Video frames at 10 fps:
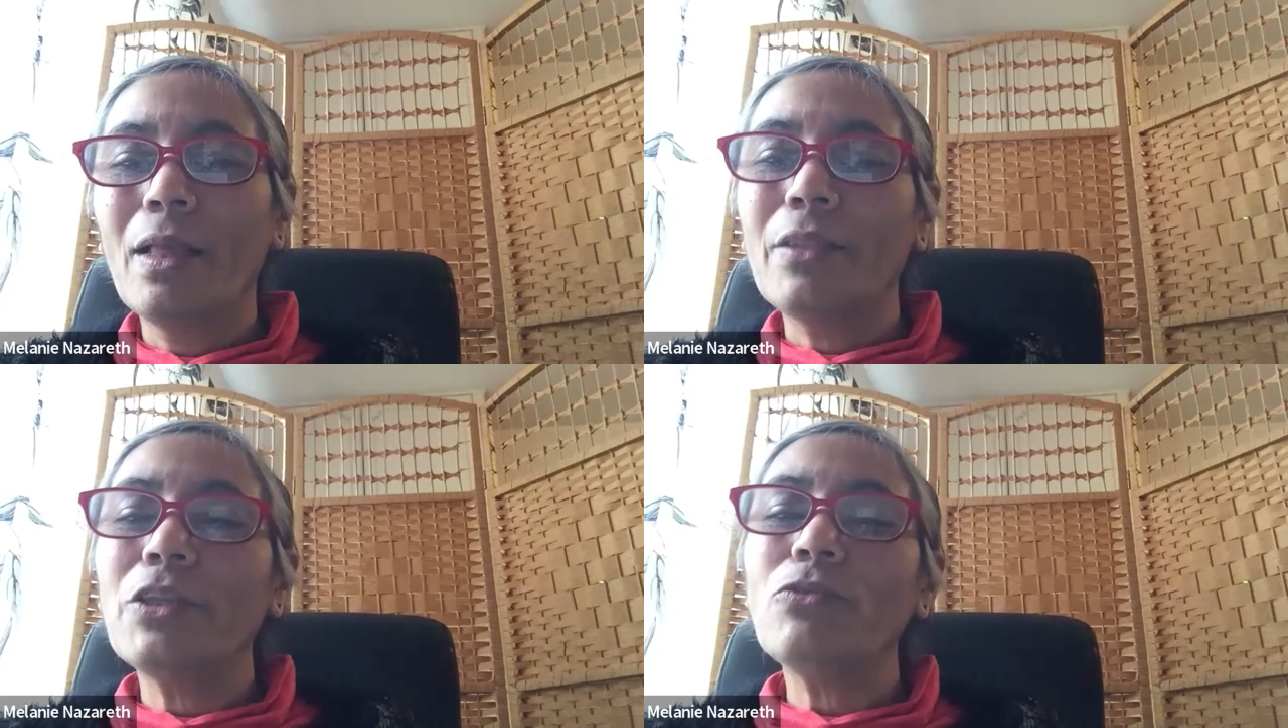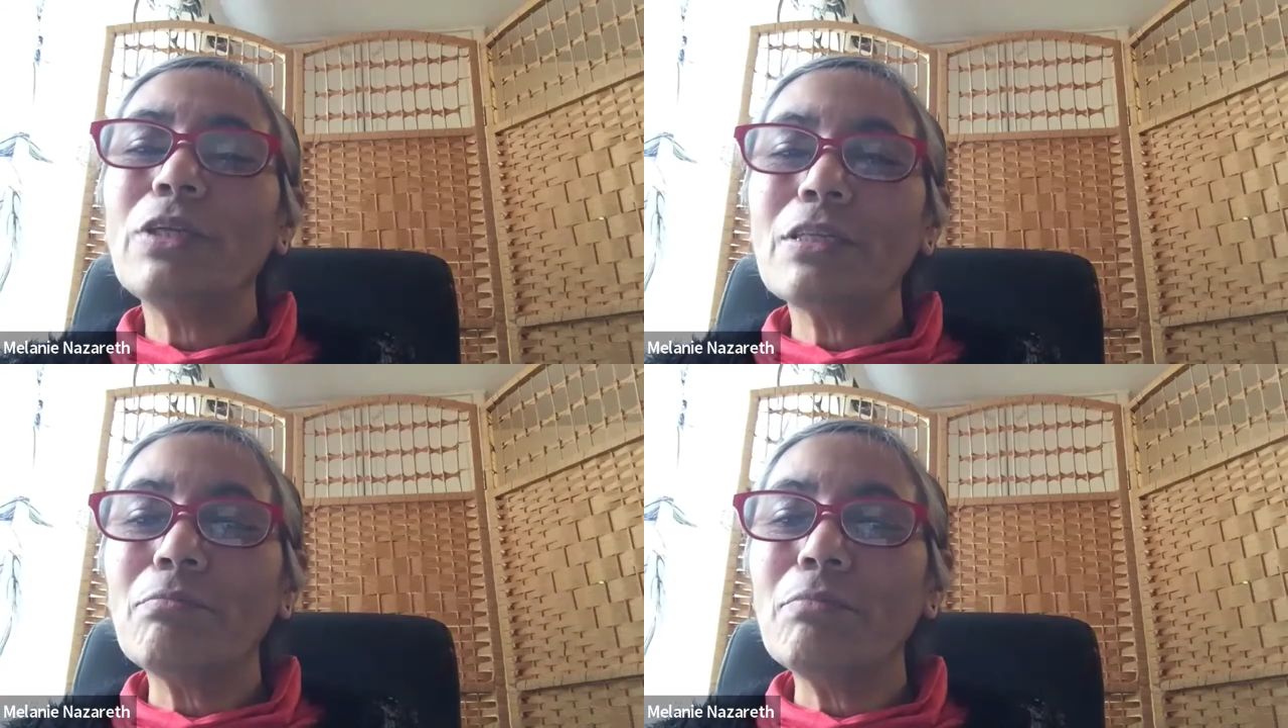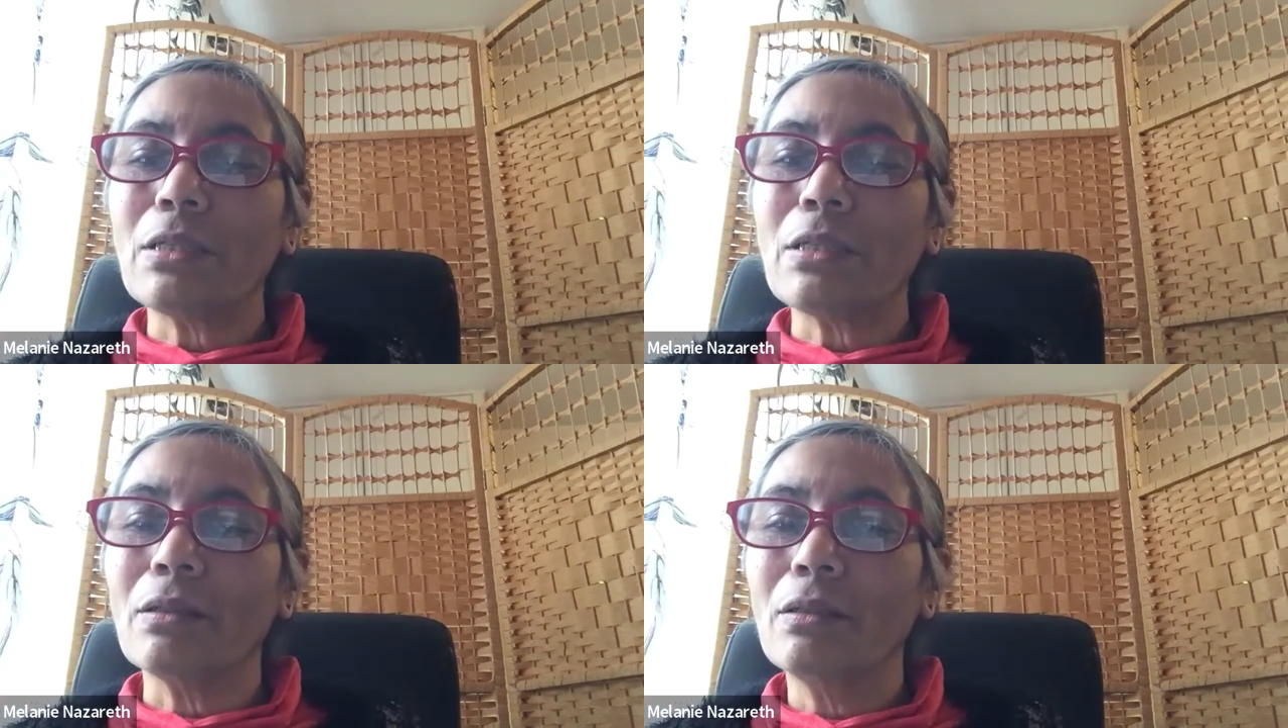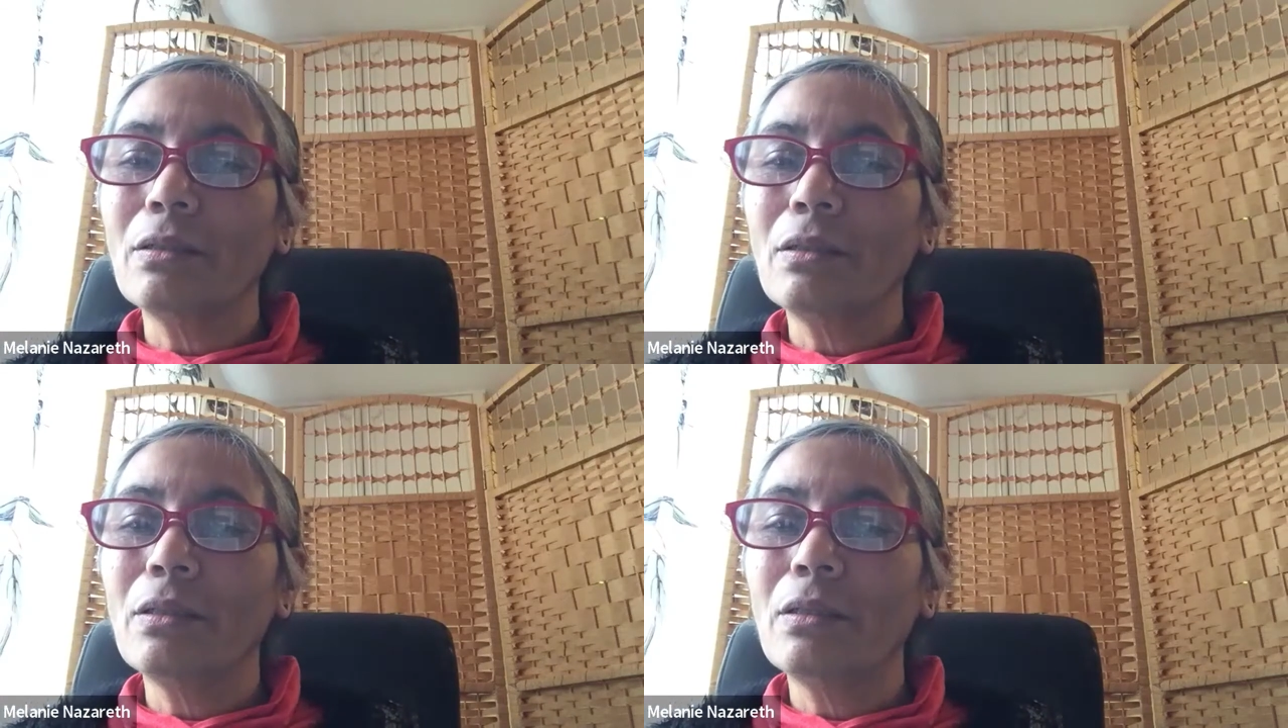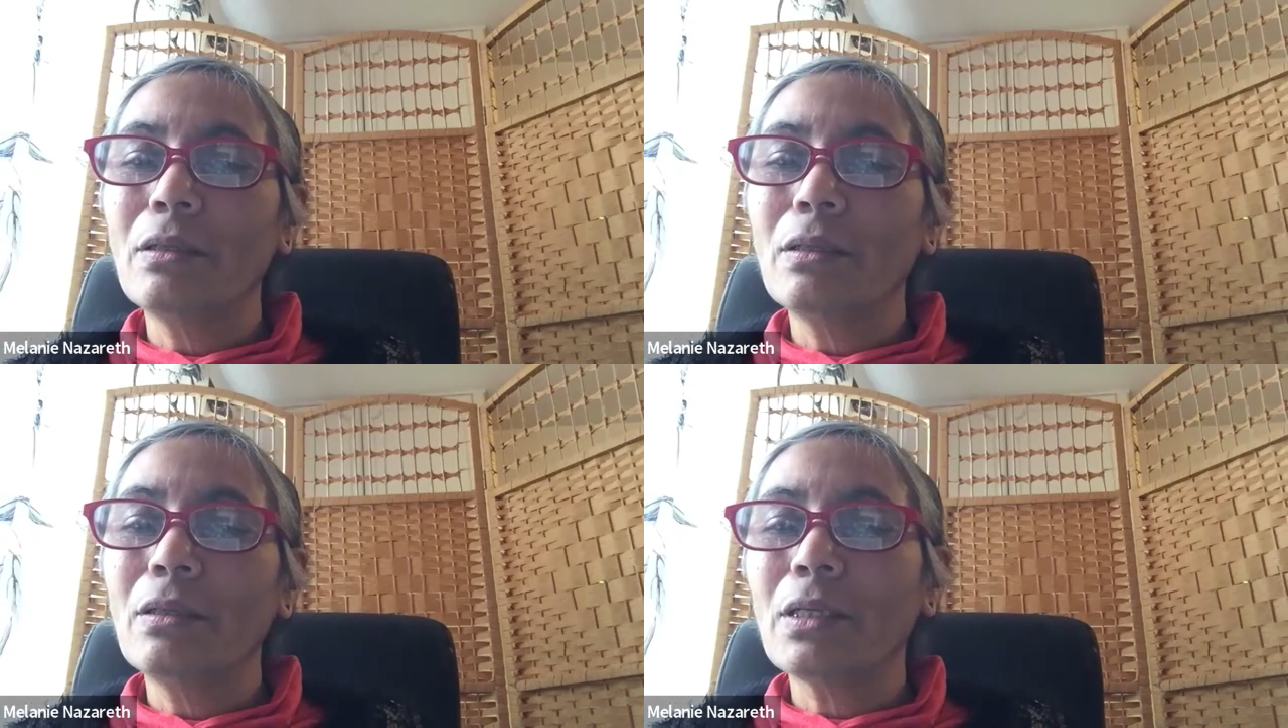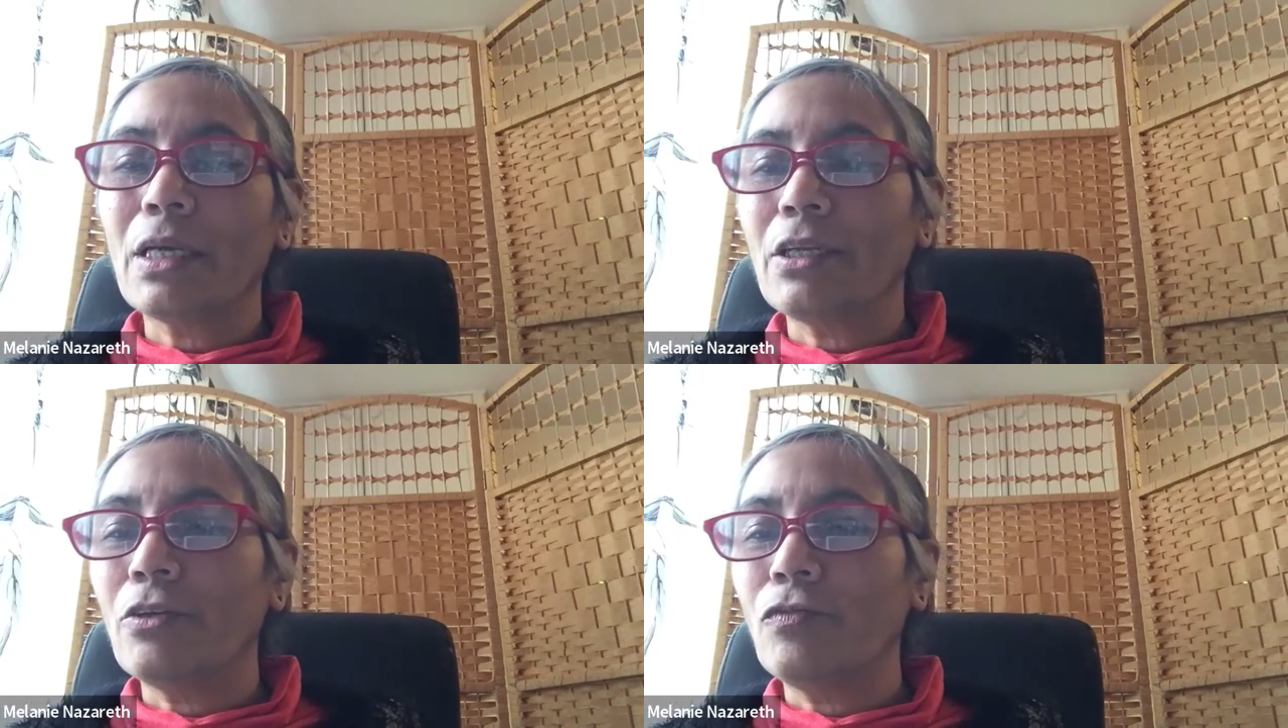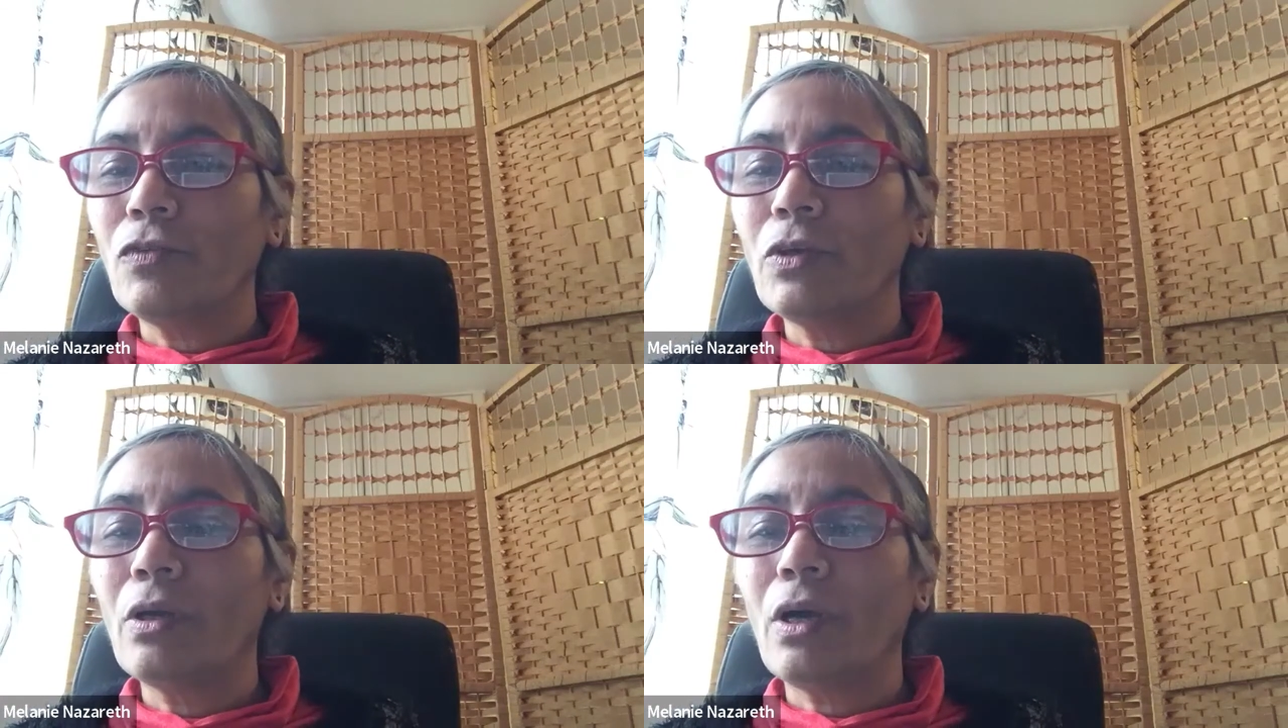And then you need a middle kind of,